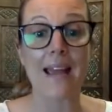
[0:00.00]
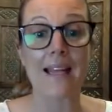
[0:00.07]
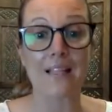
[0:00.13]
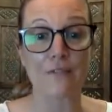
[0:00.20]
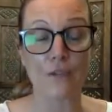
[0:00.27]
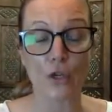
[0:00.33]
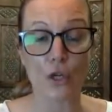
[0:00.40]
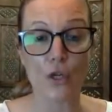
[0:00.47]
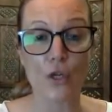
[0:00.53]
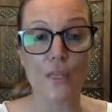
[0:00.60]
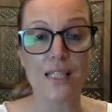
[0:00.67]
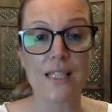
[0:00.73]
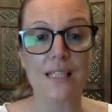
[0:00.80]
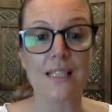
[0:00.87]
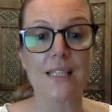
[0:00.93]
as virtual
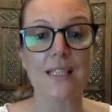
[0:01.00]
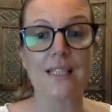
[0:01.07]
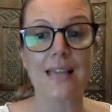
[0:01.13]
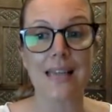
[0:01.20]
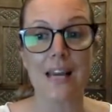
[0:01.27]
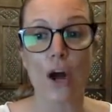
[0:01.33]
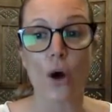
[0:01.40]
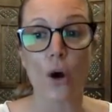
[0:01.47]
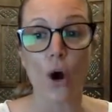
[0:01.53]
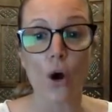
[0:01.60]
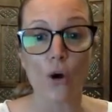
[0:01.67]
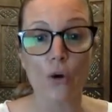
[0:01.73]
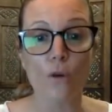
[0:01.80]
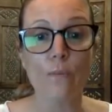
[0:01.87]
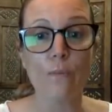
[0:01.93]
assistants in our
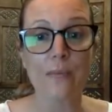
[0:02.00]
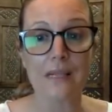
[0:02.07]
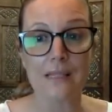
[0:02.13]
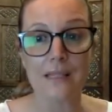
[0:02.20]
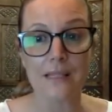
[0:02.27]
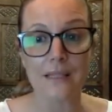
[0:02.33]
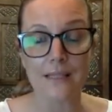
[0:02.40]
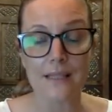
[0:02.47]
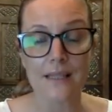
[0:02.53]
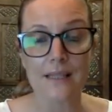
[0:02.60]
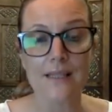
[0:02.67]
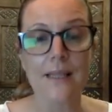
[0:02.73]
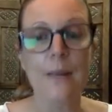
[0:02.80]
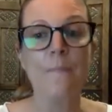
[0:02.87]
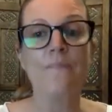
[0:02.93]
own businesses,
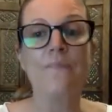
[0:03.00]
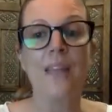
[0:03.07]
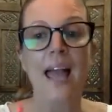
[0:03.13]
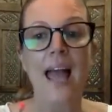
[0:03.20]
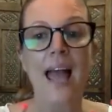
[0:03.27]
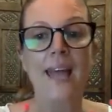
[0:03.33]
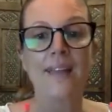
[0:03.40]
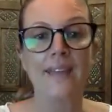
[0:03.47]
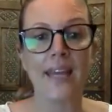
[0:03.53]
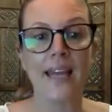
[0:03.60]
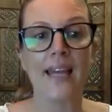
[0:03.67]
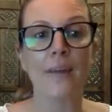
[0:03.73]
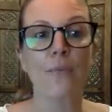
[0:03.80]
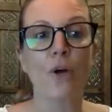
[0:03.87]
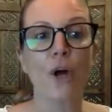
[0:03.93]
and then
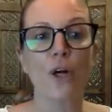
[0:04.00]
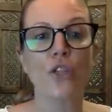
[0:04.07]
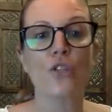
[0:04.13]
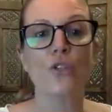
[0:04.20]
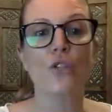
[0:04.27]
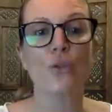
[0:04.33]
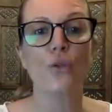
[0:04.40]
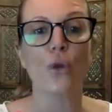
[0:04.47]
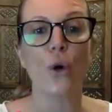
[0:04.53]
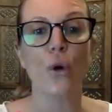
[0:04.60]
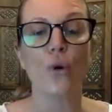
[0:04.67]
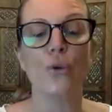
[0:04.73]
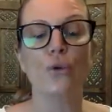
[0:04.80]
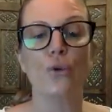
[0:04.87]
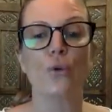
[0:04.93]
I'm going to go
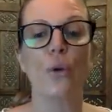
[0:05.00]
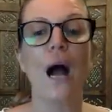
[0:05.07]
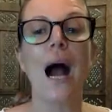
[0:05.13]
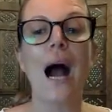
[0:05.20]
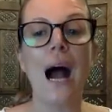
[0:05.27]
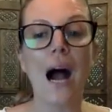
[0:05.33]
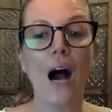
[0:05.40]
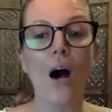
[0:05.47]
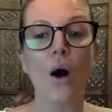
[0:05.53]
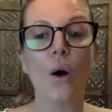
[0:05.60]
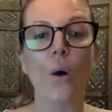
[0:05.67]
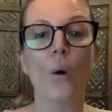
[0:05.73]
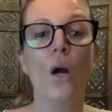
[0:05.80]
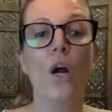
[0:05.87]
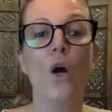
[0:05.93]
through
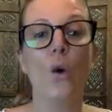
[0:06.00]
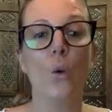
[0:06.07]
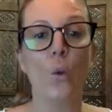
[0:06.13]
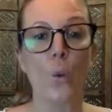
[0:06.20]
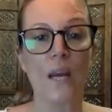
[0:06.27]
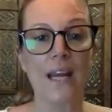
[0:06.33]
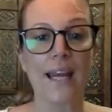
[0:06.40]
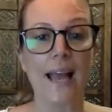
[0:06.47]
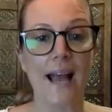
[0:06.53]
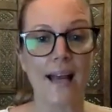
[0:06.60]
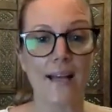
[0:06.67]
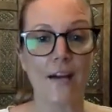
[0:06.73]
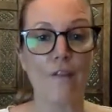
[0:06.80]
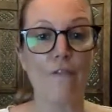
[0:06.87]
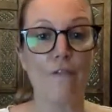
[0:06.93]
how we
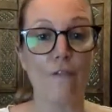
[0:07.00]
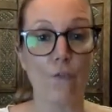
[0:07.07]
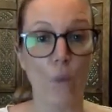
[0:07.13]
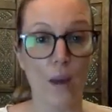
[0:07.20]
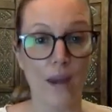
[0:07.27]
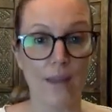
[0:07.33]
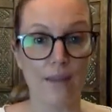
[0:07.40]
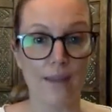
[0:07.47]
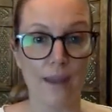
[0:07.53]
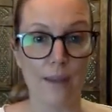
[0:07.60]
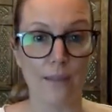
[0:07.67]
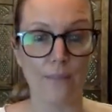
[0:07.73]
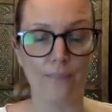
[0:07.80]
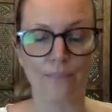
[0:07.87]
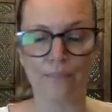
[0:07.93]
can avoid them.
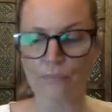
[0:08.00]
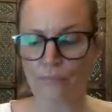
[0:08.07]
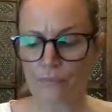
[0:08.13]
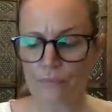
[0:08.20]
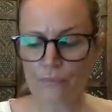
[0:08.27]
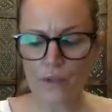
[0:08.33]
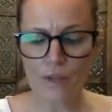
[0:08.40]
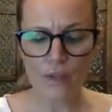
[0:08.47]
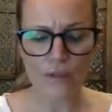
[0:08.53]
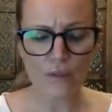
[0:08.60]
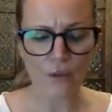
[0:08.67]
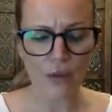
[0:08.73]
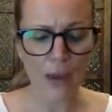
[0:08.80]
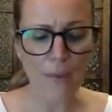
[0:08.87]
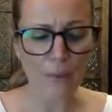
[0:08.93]
So
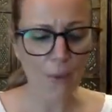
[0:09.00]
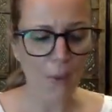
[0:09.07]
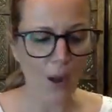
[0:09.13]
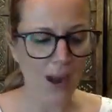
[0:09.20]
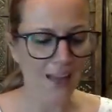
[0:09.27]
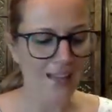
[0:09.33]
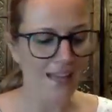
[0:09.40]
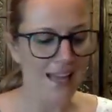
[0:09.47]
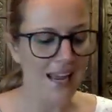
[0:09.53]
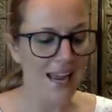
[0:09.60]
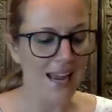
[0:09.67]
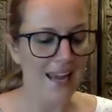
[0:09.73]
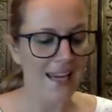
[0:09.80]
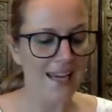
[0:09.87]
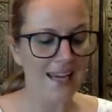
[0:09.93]
number 1
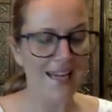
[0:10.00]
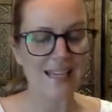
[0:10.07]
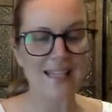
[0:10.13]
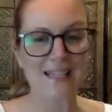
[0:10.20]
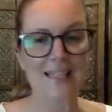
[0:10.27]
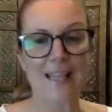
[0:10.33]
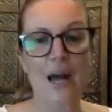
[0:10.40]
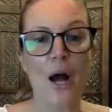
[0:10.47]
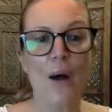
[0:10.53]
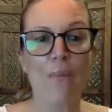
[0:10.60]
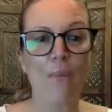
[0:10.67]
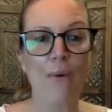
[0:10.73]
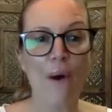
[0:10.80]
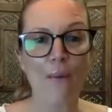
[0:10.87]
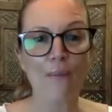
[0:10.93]
is
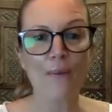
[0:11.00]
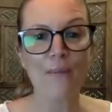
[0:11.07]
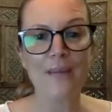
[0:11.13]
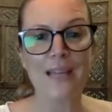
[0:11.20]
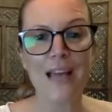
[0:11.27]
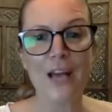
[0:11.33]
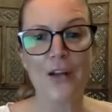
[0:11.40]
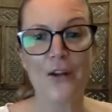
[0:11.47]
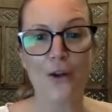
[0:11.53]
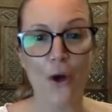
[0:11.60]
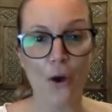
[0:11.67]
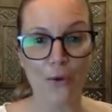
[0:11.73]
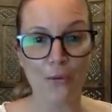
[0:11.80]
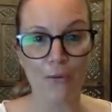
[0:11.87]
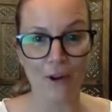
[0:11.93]
probably a
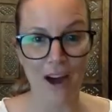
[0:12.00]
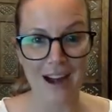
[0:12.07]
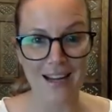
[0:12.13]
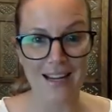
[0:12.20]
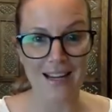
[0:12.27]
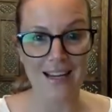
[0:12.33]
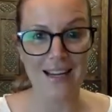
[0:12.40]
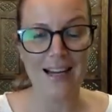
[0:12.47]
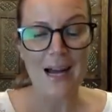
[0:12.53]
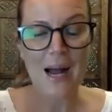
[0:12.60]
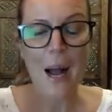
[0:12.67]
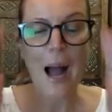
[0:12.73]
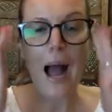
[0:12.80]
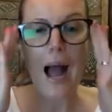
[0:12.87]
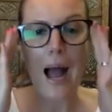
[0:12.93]
no-brainer,
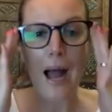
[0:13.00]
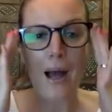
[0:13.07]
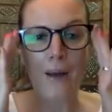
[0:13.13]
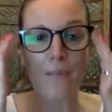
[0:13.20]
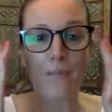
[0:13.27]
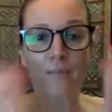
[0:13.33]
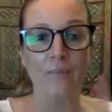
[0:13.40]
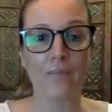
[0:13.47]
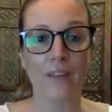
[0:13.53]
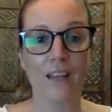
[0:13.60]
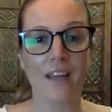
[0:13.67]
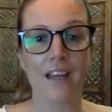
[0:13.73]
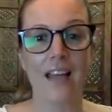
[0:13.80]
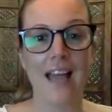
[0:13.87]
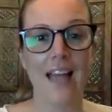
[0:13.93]
and
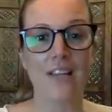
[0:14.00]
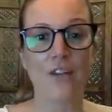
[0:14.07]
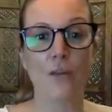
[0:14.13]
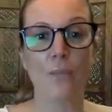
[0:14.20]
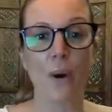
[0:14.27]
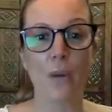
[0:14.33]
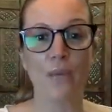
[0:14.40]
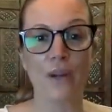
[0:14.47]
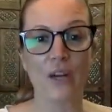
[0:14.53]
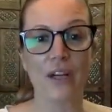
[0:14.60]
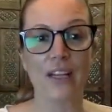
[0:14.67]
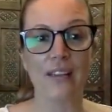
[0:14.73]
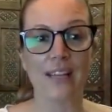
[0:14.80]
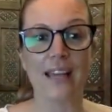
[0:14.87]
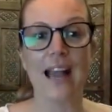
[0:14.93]
you're probably going
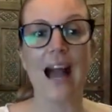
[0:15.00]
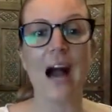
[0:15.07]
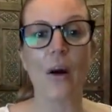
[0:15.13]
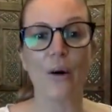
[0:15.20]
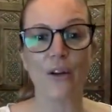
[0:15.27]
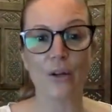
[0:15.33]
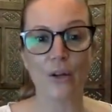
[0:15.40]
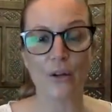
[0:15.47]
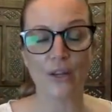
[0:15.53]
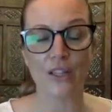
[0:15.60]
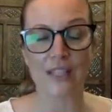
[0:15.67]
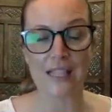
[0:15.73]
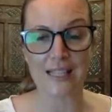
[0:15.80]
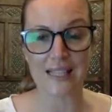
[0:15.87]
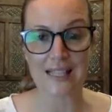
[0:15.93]
to think, how on earth
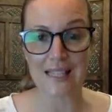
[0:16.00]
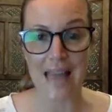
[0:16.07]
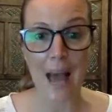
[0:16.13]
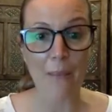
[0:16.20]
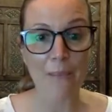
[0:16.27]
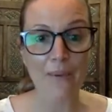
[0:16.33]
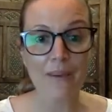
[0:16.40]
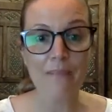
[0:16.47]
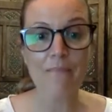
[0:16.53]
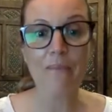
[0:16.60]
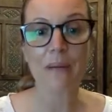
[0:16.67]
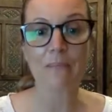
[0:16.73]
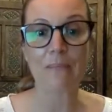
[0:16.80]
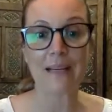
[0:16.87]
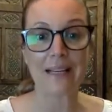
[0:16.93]
does this happen?
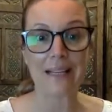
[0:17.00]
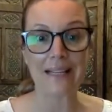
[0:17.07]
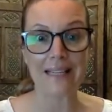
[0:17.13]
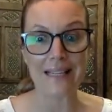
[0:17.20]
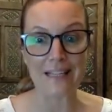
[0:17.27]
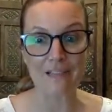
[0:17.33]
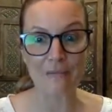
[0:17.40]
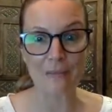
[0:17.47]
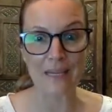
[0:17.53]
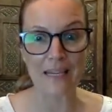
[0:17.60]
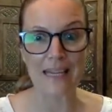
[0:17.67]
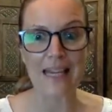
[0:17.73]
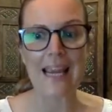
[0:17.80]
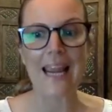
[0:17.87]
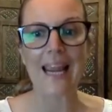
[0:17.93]
But believe
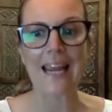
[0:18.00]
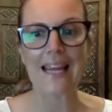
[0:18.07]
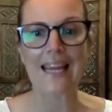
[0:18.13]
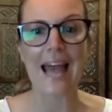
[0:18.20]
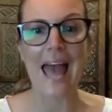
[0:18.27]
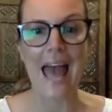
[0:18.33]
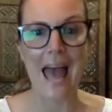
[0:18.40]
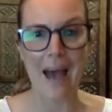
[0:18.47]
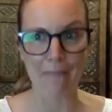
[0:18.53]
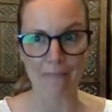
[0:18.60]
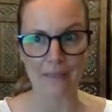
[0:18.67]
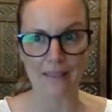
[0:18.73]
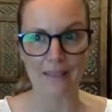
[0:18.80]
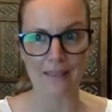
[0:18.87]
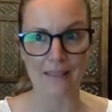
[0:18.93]
me, it
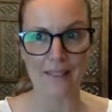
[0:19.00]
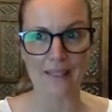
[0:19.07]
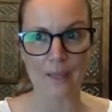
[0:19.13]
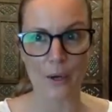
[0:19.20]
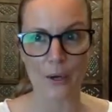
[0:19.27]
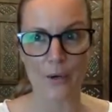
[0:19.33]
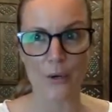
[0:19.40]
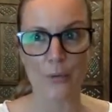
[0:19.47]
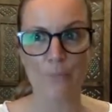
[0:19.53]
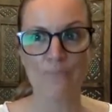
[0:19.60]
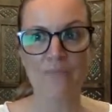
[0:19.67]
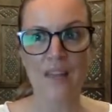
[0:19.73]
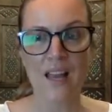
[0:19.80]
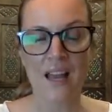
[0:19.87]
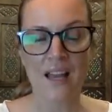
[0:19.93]
happens. So
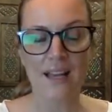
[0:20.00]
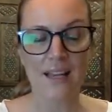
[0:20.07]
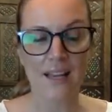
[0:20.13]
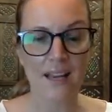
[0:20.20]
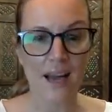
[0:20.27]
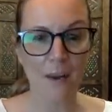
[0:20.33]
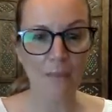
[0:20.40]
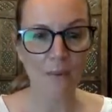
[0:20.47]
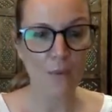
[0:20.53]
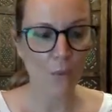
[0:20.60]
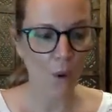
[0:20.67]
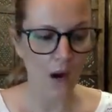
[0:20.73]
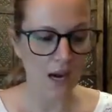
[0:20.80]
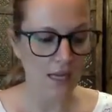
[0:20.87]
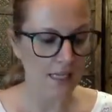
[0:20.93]
number
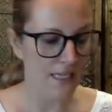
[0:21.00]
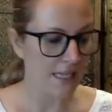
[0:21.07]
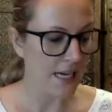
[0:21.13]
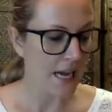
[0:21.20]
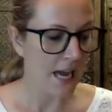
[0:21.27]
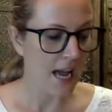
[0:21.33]
1,